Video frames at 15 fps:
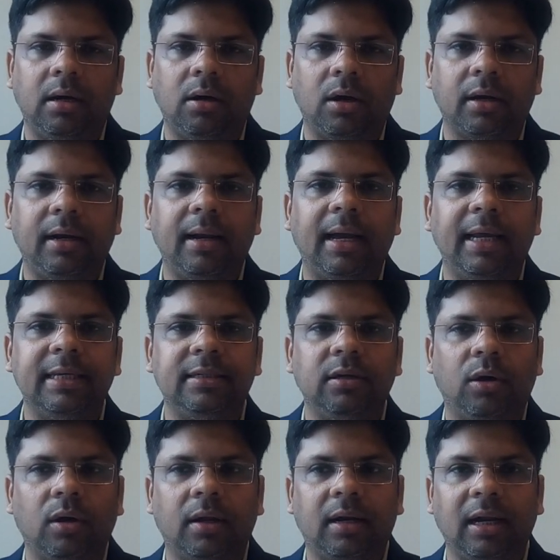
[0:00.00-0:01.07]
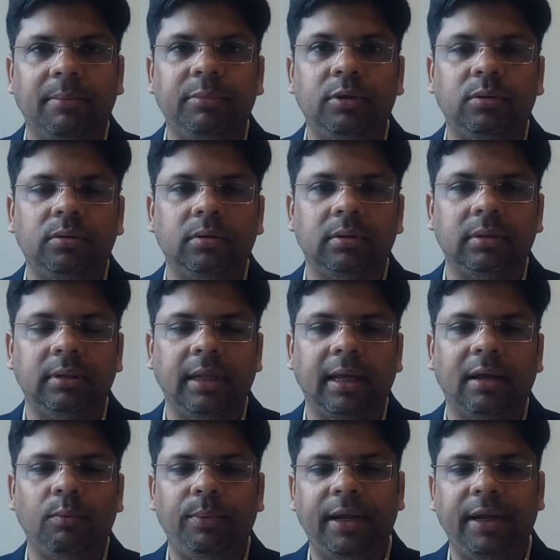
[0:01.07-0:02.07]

organized or clubbed there,